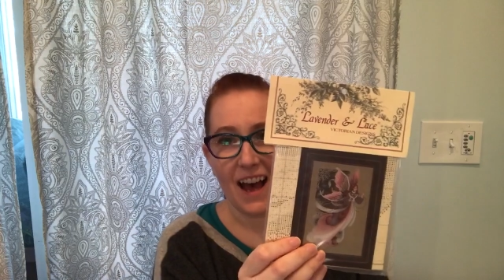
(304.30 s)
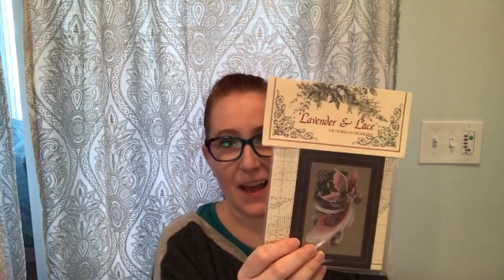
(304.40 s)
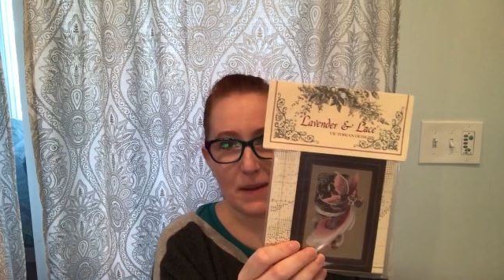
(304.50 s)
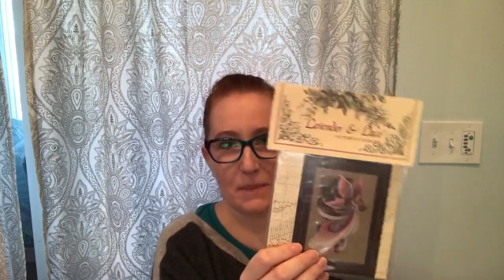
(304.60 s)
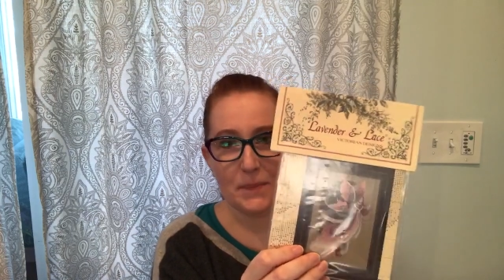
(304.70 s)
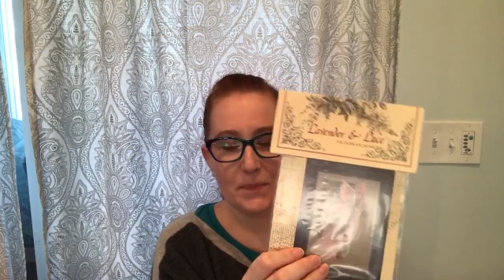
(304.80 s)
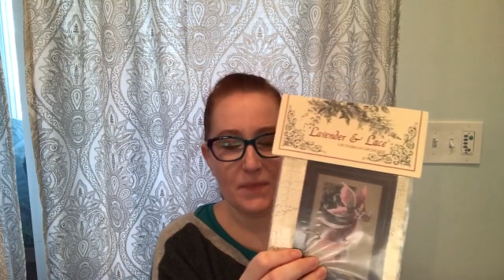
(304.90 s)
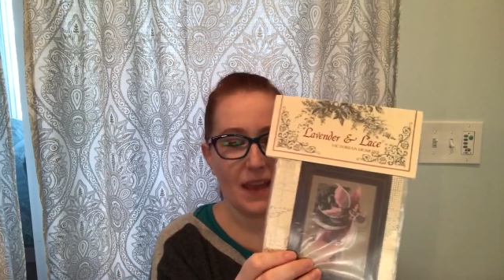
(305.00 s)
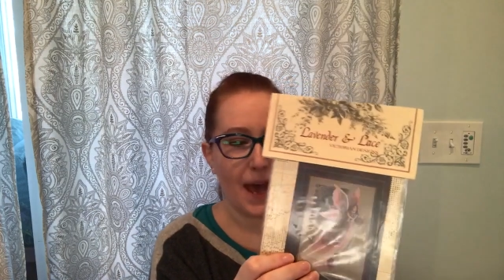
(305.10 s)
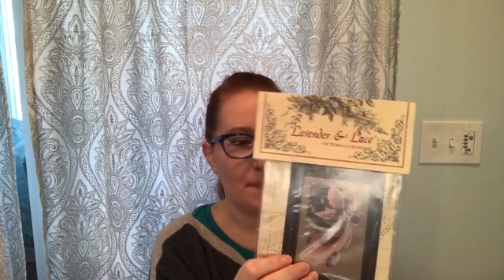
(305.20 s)
I am
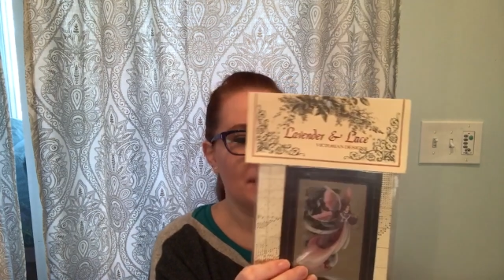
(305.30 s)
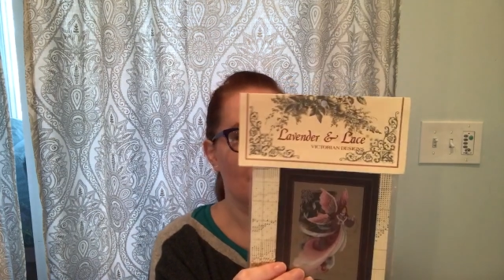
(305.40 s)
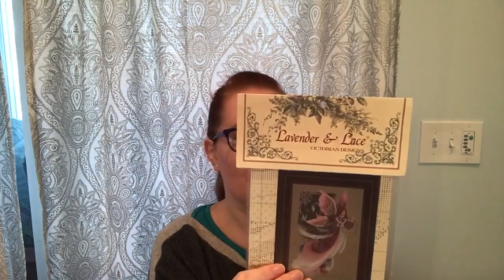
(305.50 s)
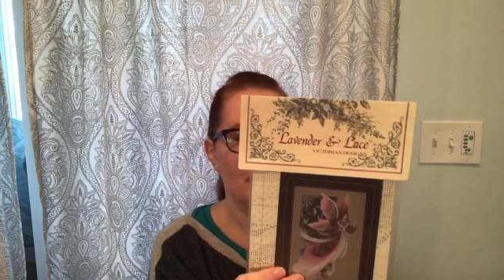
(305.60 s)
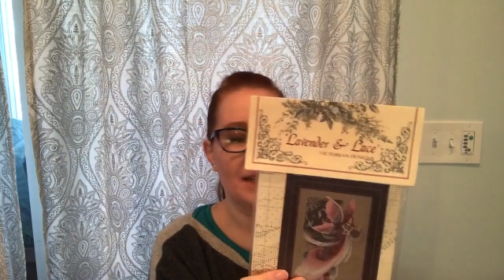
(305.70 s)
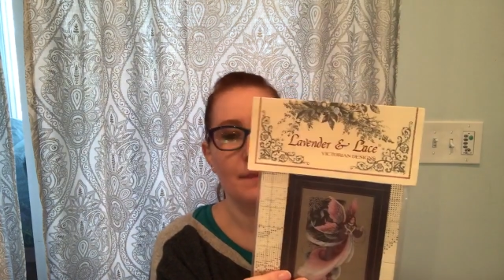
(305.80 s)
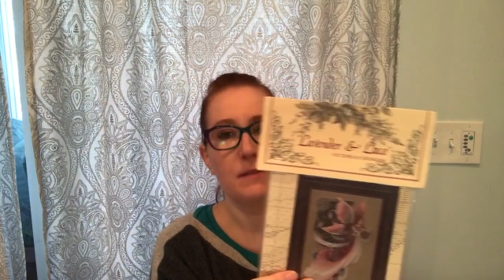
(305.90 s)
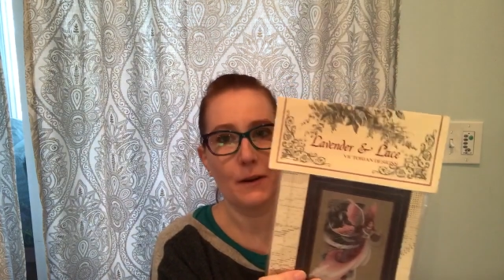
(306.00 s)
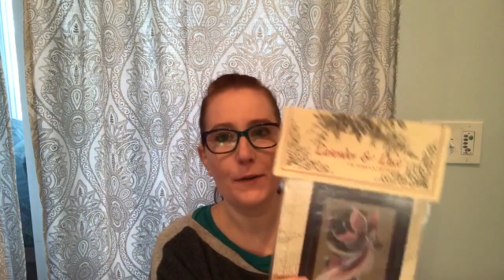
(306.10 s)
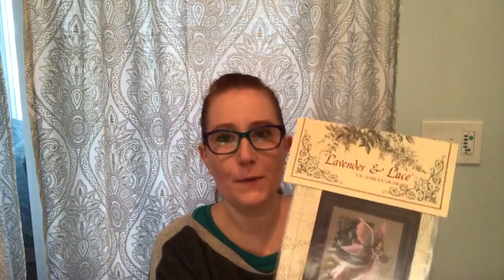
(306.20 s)
absolutely
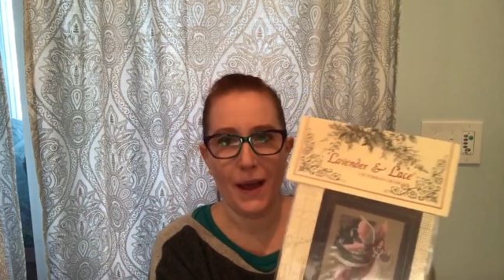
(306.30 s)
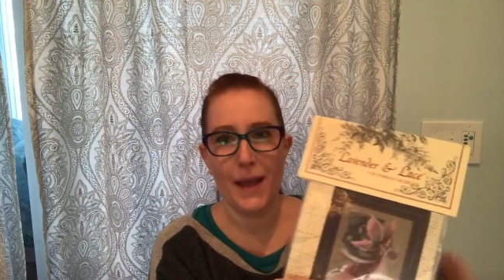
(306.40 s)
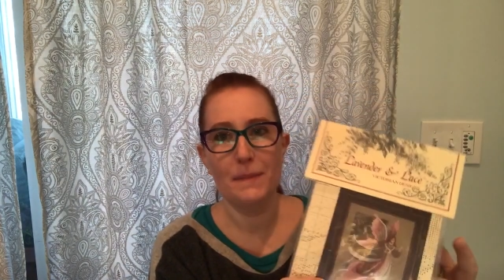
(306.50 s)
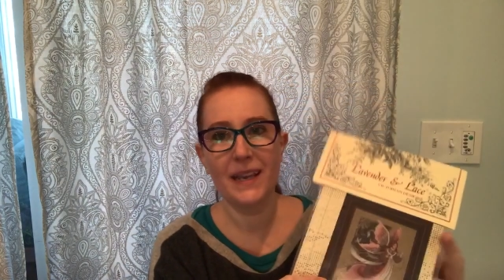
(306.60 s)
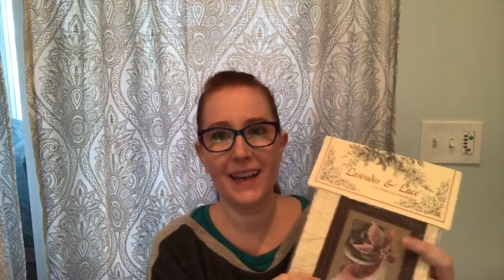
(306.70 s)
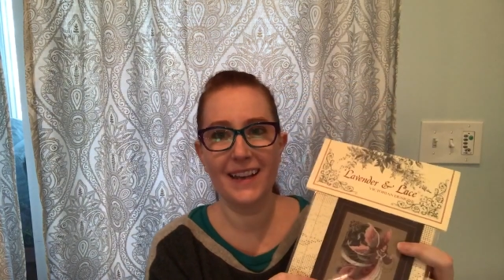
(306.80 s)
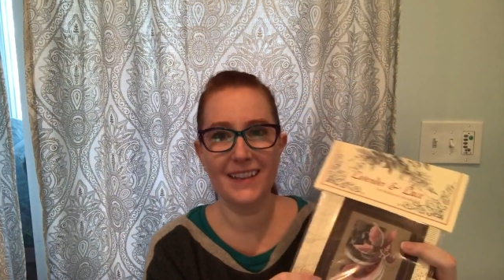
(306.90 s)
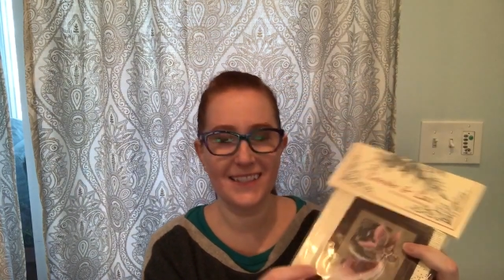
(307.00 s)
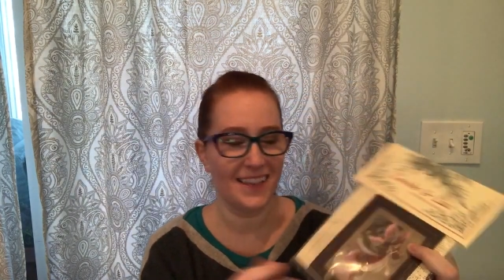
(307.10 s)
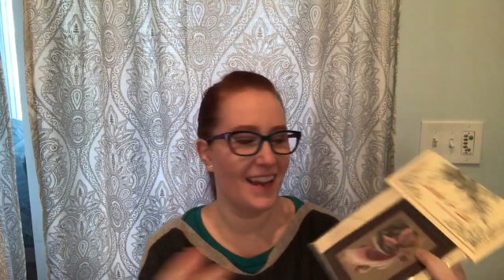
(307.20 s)
blown away
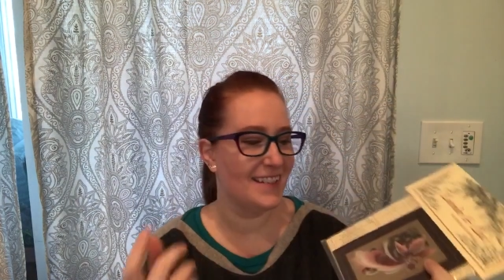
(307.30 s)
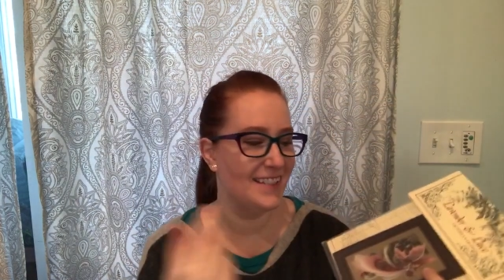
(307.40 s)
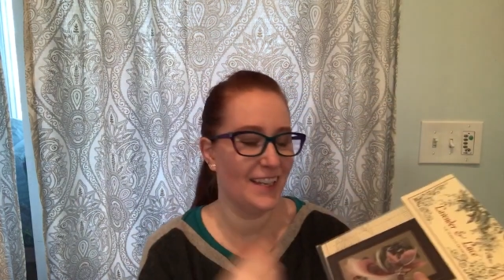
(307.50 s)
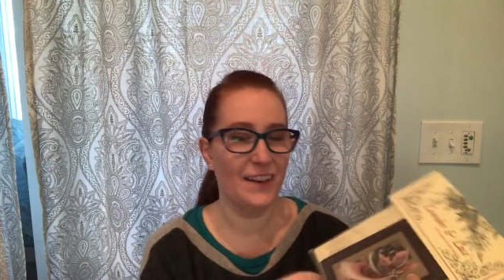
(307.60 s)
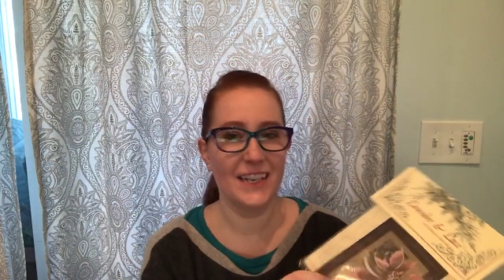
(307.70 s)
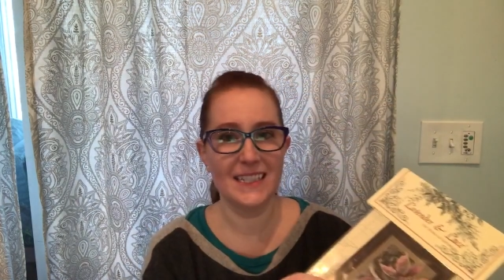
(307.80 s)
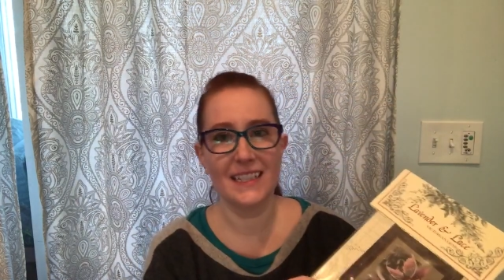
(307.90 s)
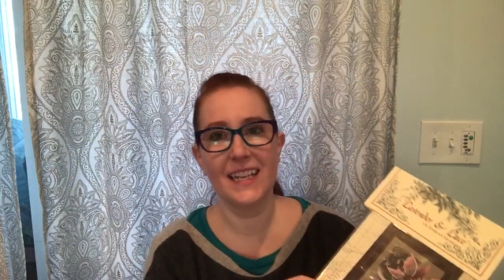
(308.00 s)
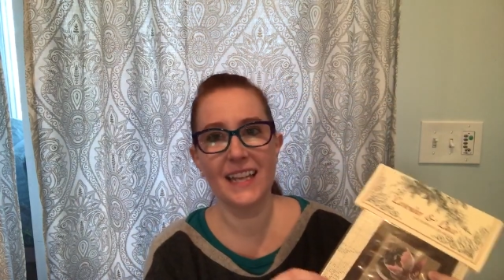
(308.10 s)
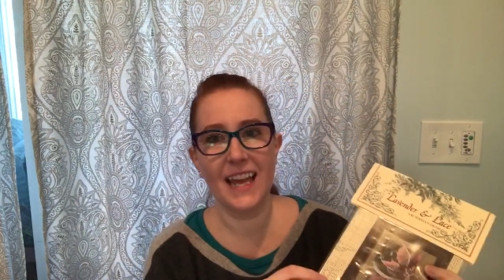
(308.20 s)
because I
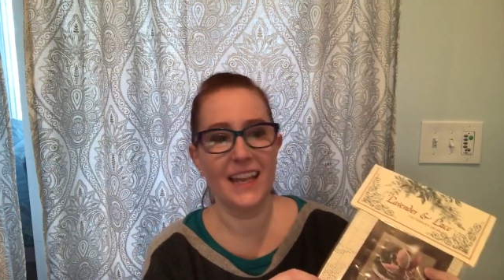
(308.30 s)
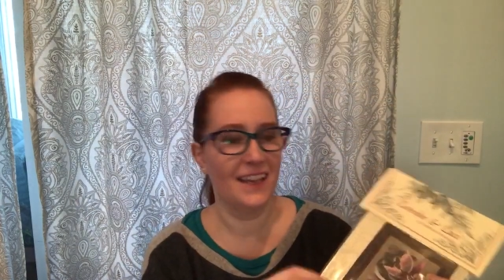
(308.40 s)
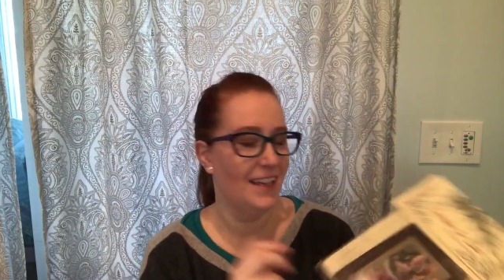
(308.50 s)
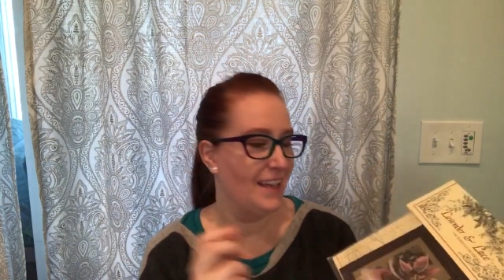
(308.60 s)
seriously, like,